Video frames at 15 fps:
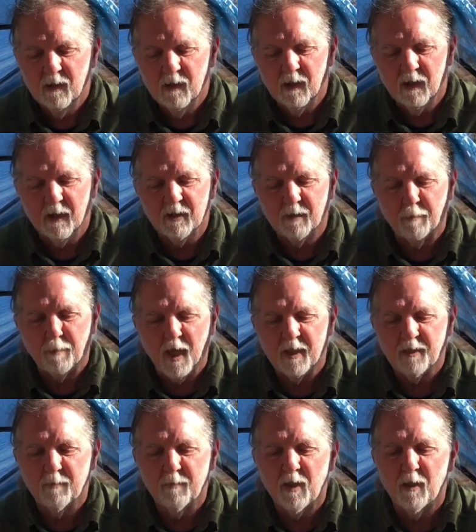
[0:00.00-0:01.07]
got some
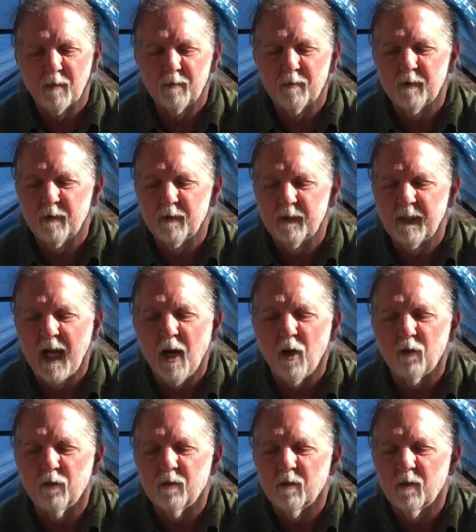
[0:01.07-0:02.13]
possum
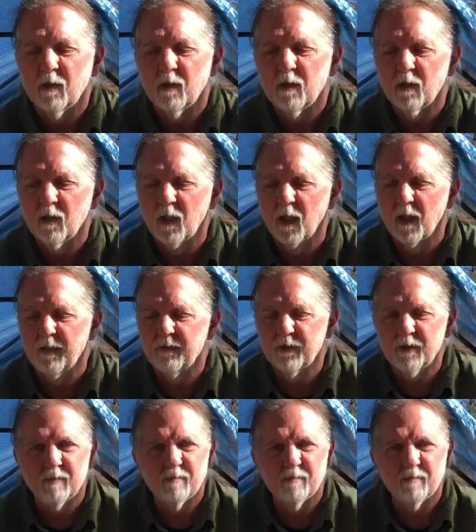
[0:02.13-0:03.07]
down gloves.